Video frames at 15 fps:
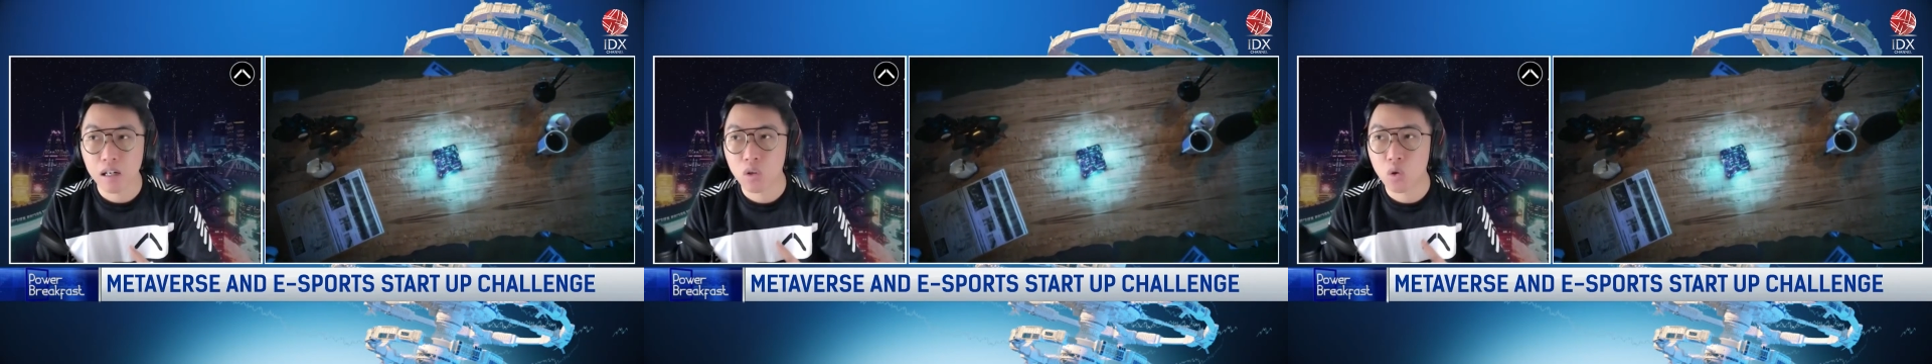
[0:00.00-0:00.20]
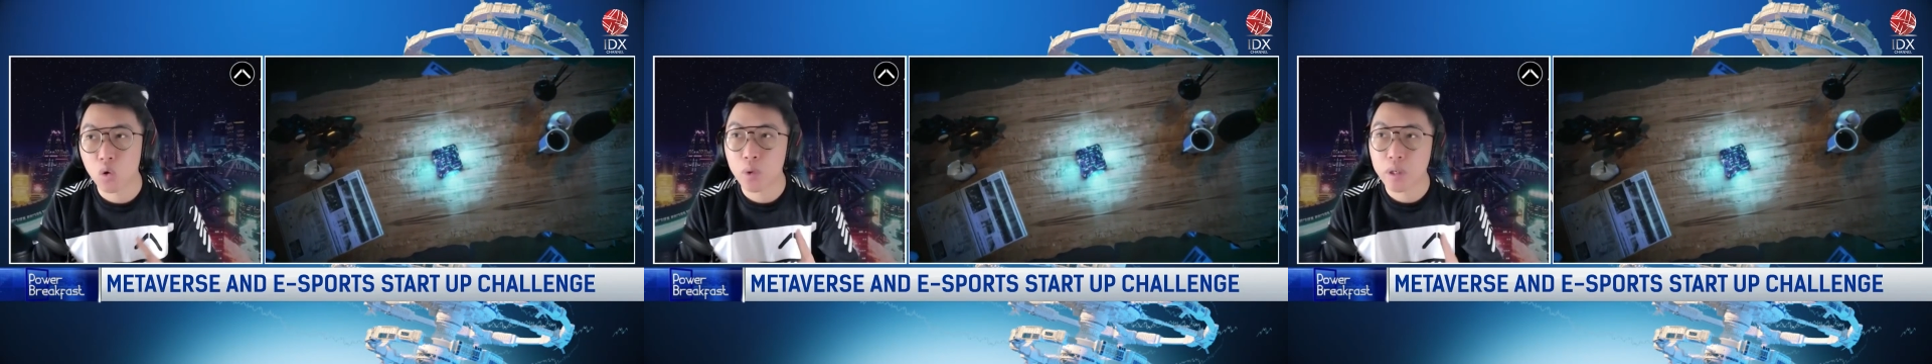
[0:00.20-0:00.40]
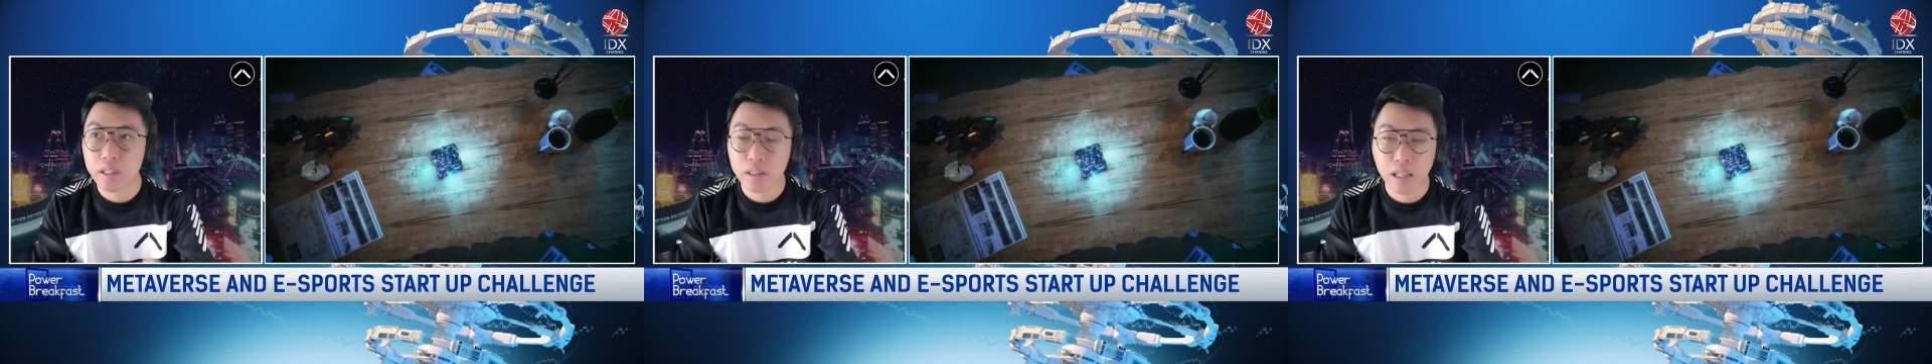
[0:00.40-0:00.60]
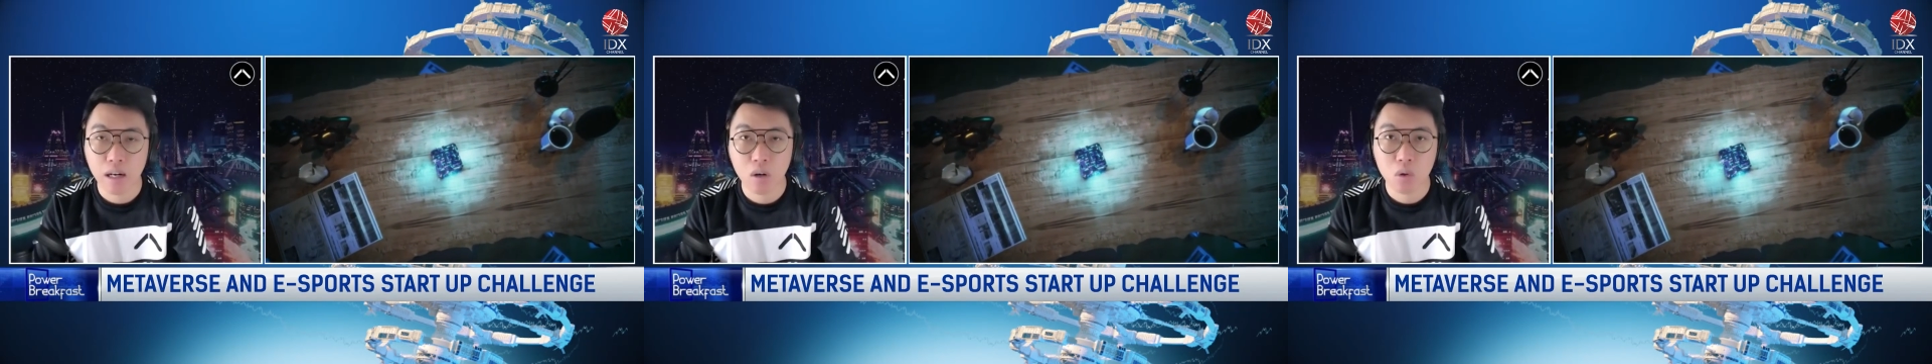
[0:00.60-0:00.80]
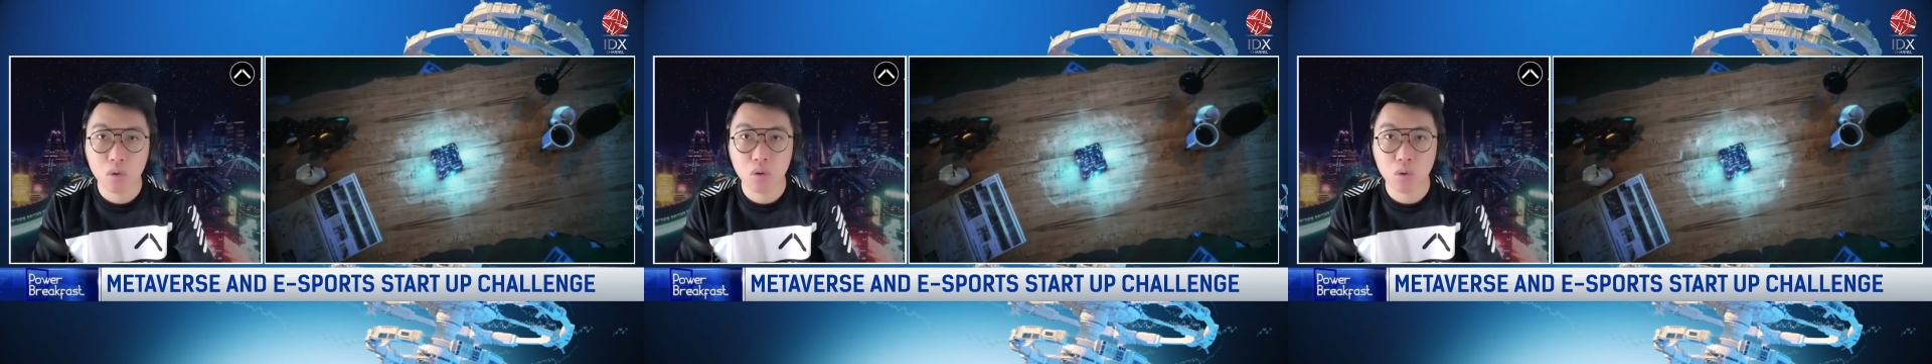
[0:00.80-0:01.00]
going
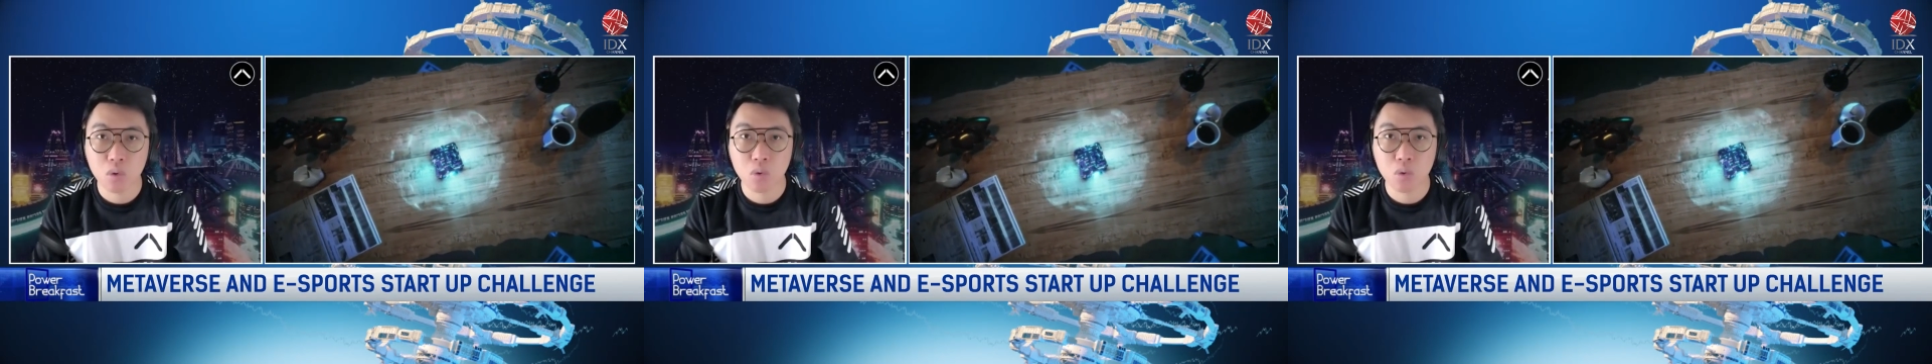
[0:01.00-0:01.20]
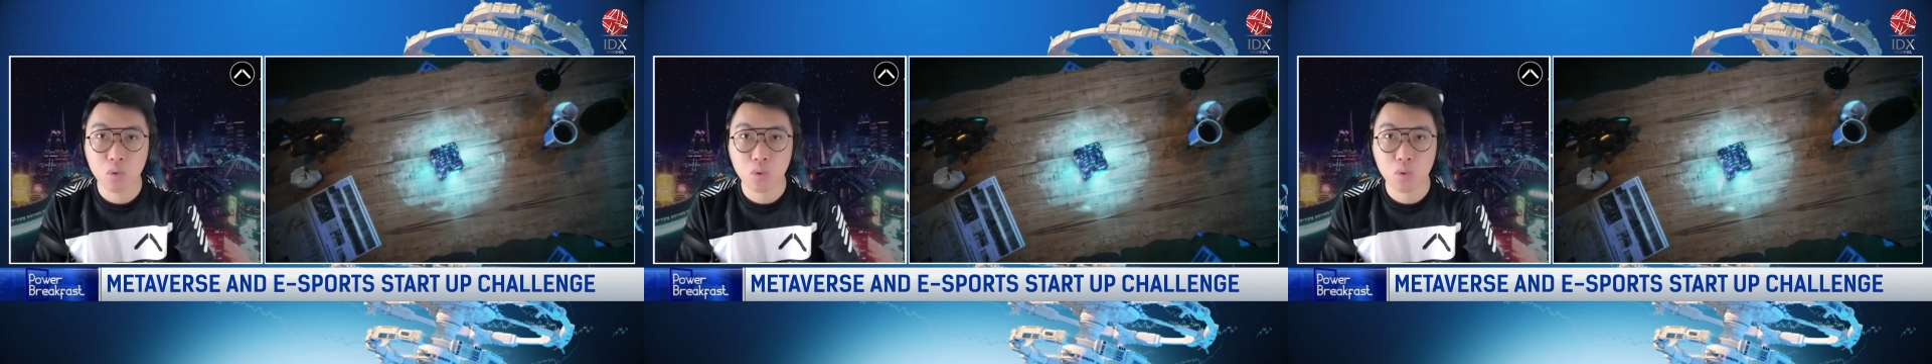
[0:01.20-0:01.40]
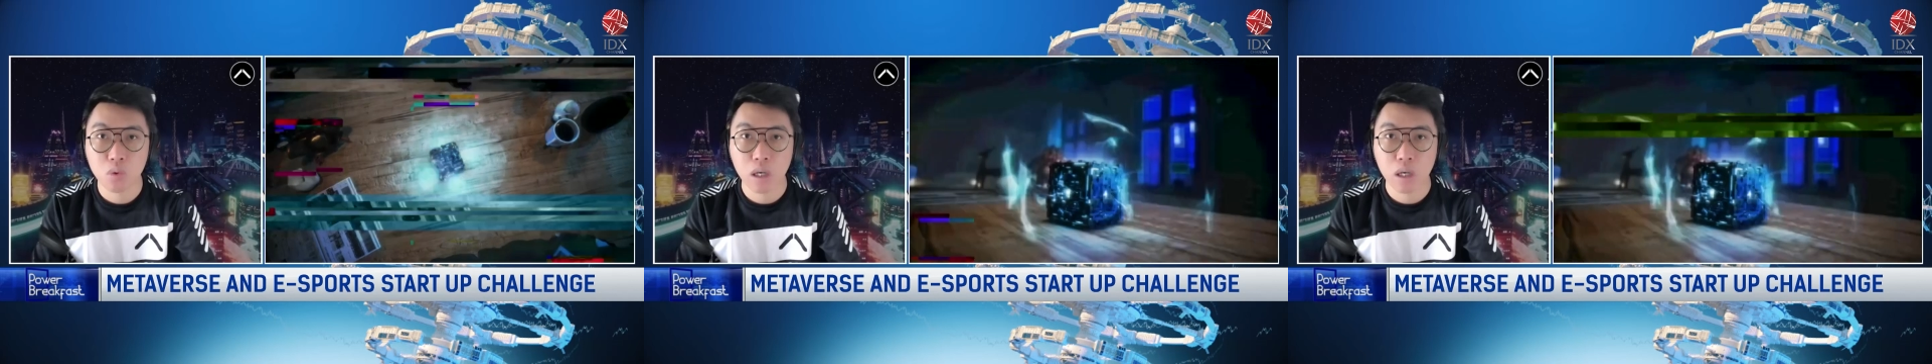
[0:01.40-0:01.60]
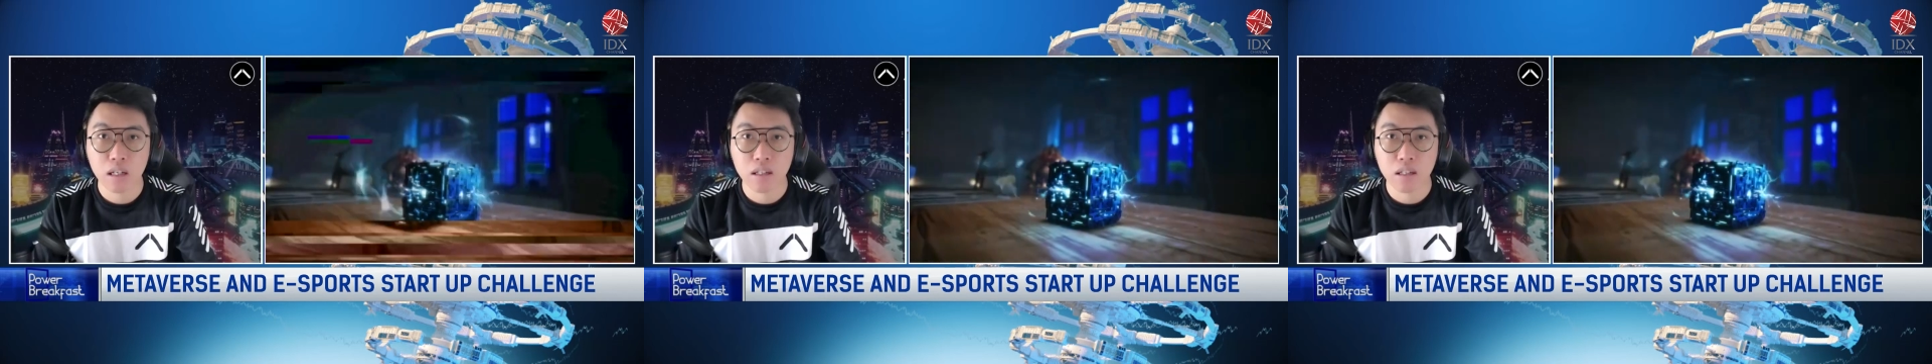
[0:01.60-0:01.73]
down to